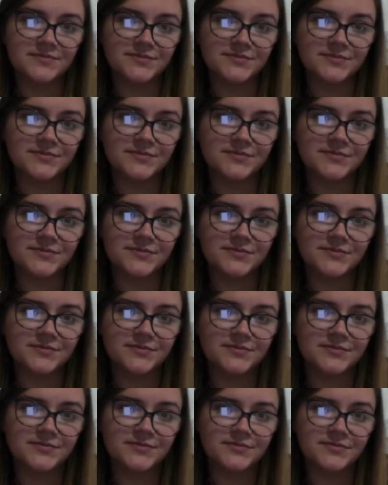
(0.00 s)

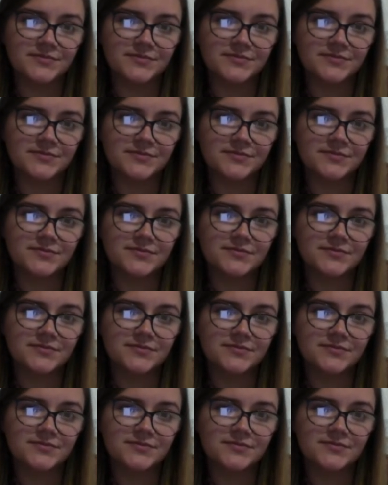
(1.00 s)

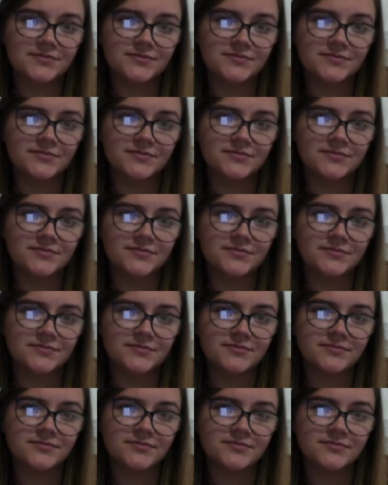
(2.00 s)

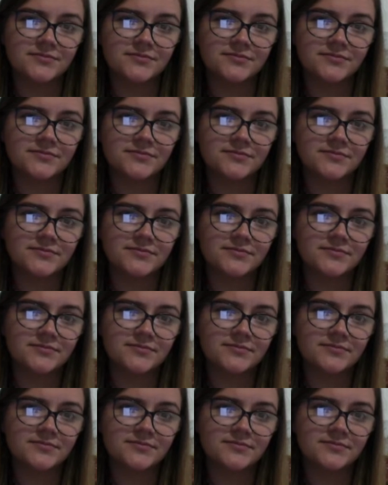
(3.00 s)

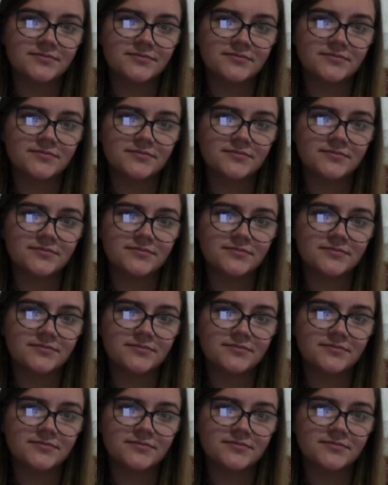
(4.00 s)
(no one is talking)